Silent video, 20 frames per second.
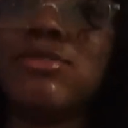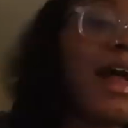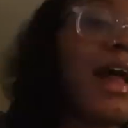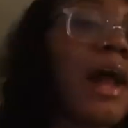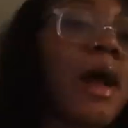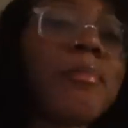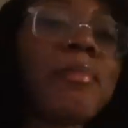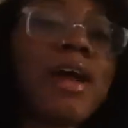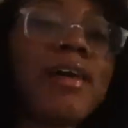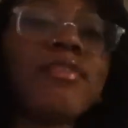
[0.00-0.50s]
Like,
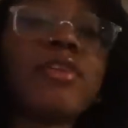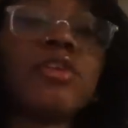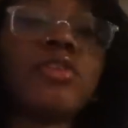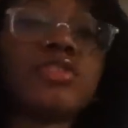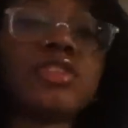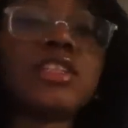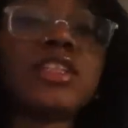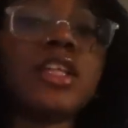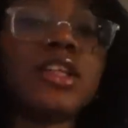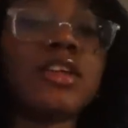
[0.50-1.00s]
I'm not even
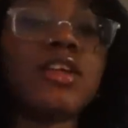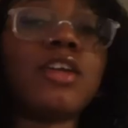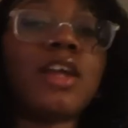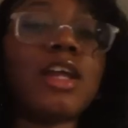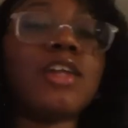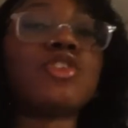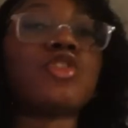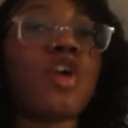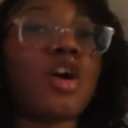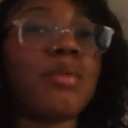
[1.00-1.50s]
gonna sit here
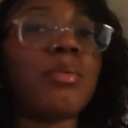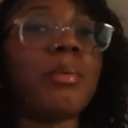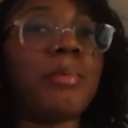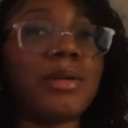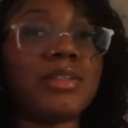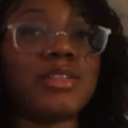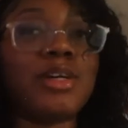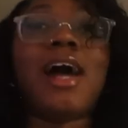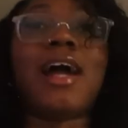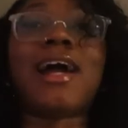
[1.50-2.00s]
and talk about
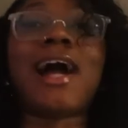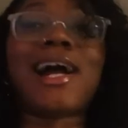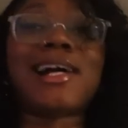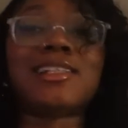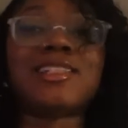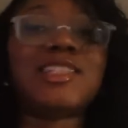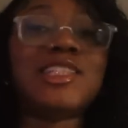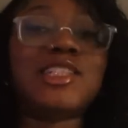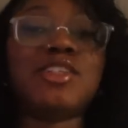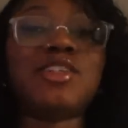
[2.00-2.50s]
myself. Like, I
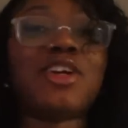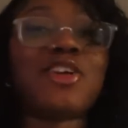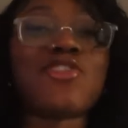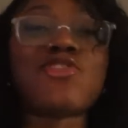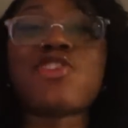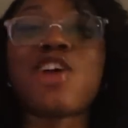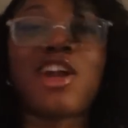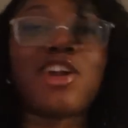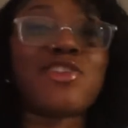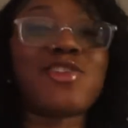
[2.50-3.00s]
can sit here
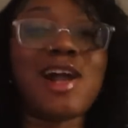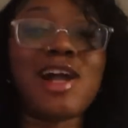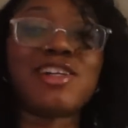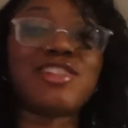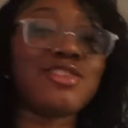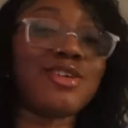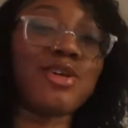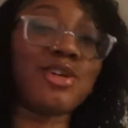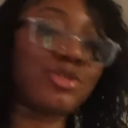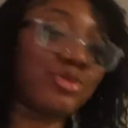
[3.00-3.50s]
and try to
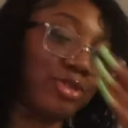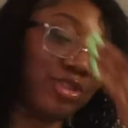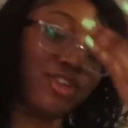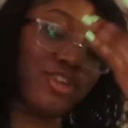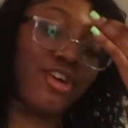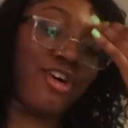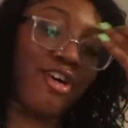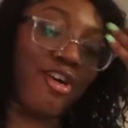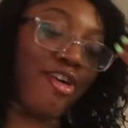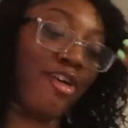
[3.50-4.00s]
crack jokes with
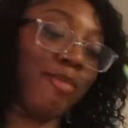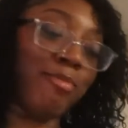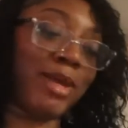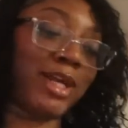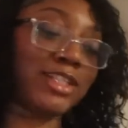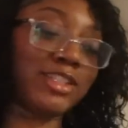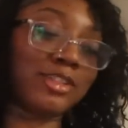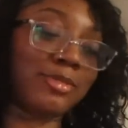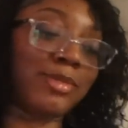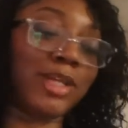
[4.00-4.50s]
y'all and
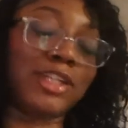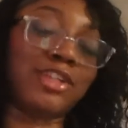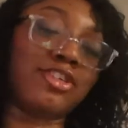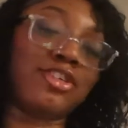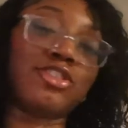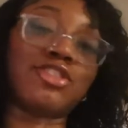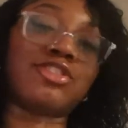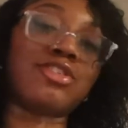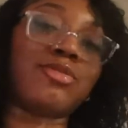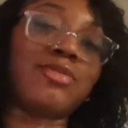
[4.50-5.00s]
make it seem like
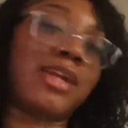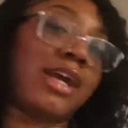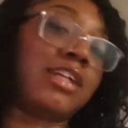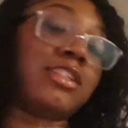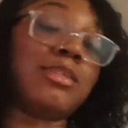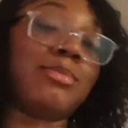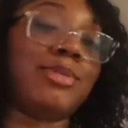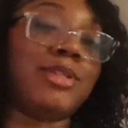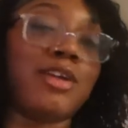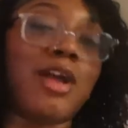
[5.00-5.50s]
they're so
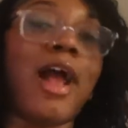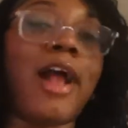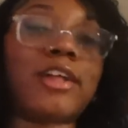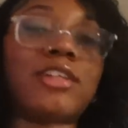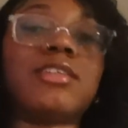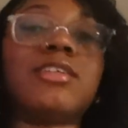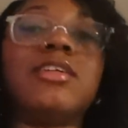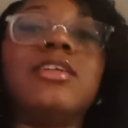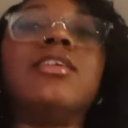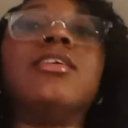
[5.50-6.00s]
nasty, but they're
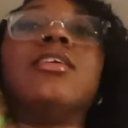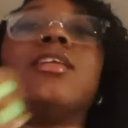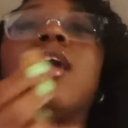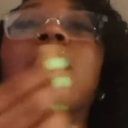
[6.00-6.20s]
actually good.